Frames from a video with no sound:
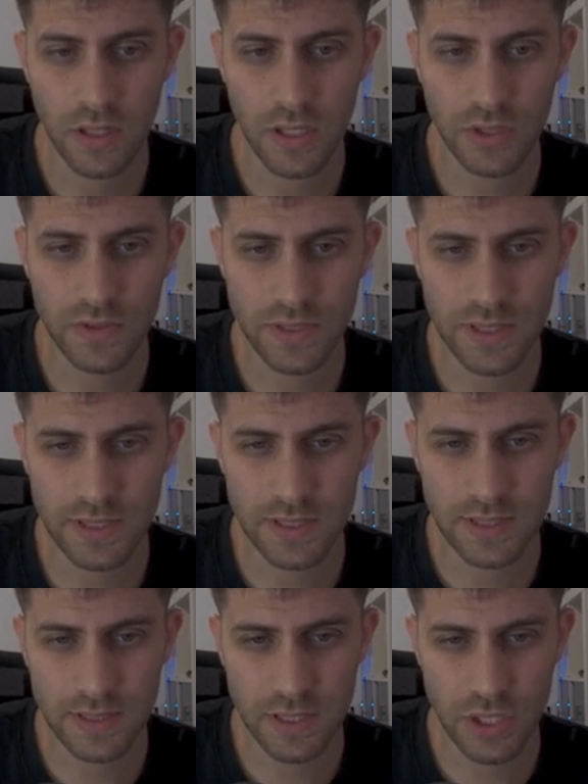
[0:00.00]
Interesting
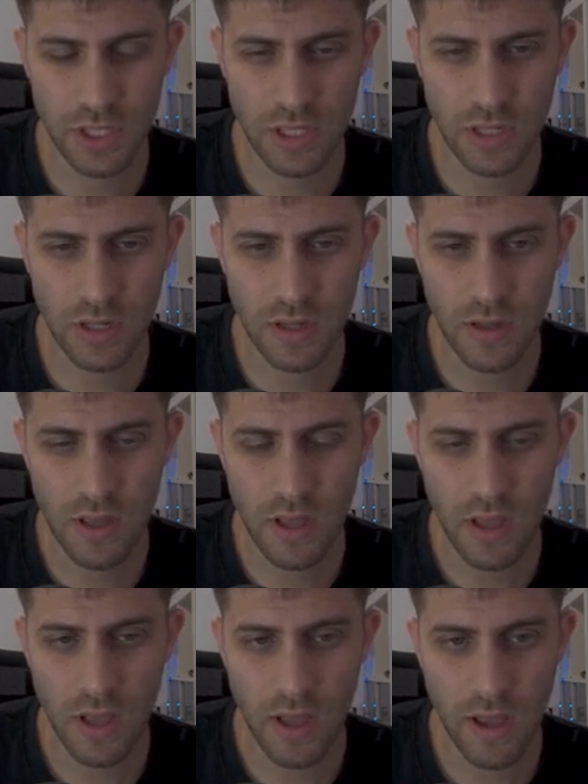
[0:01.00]
decision.
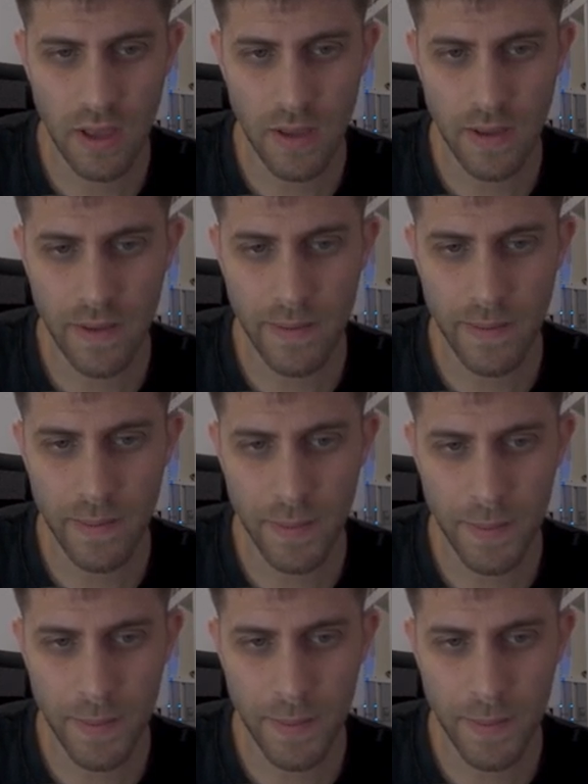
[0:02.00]
I